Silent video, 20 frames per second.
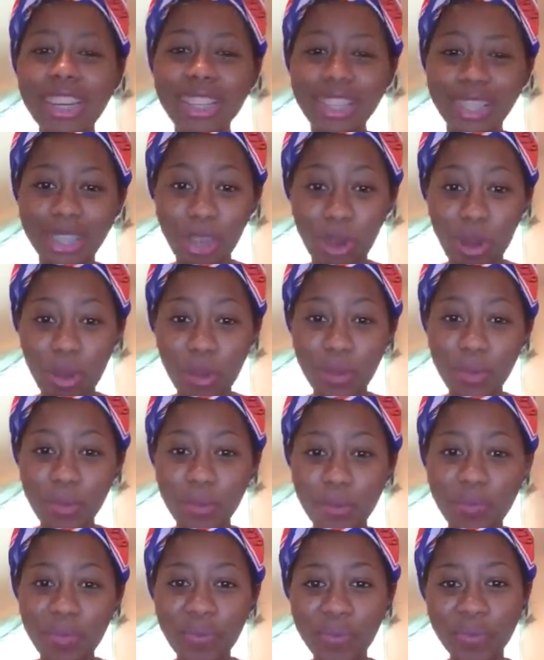
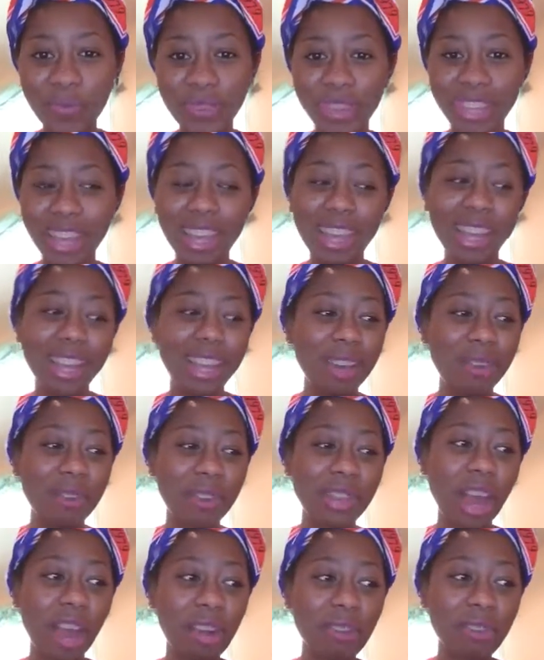So
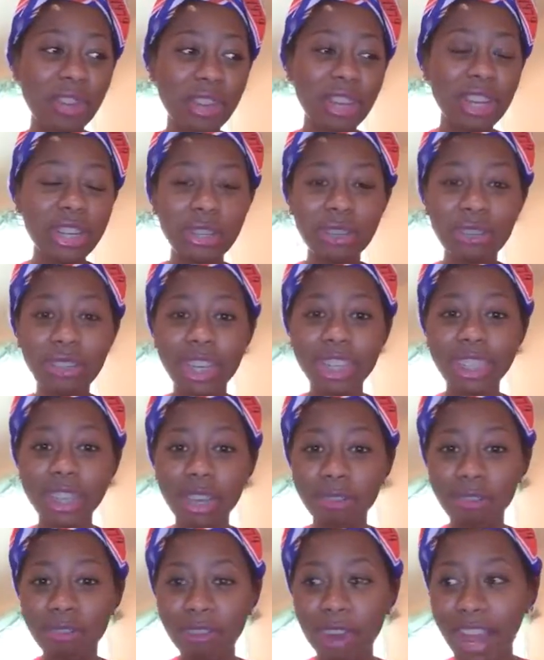without further ado, let's
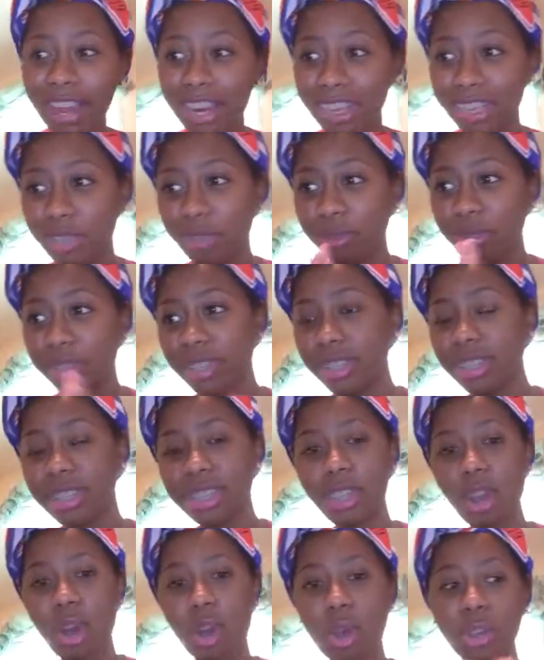get right into it.
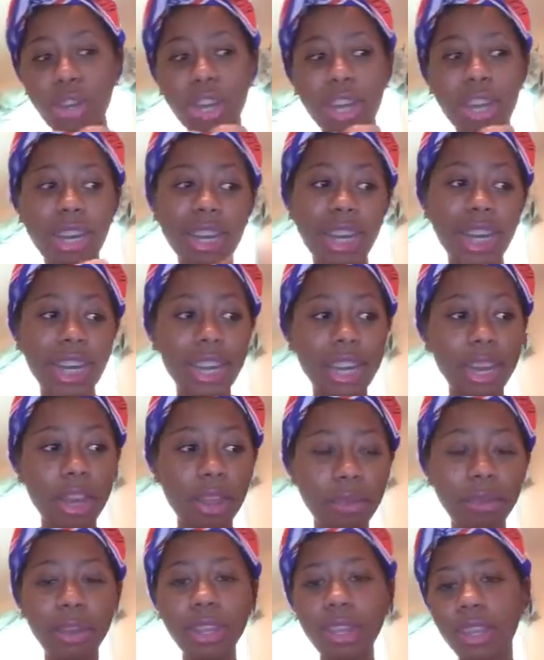So you're going to need
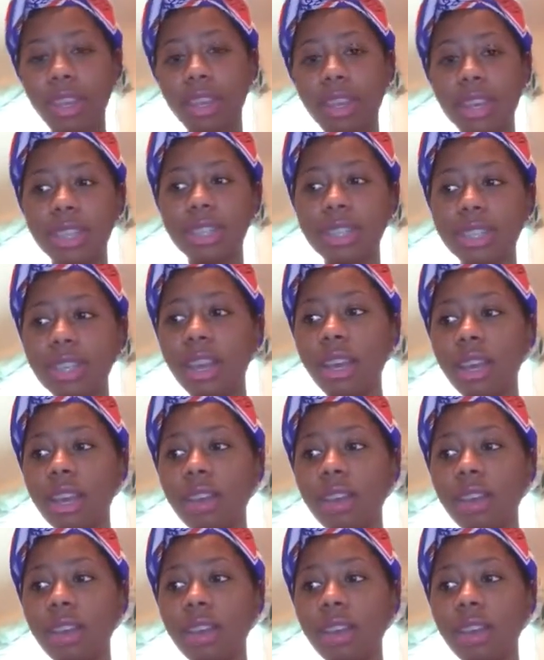three things.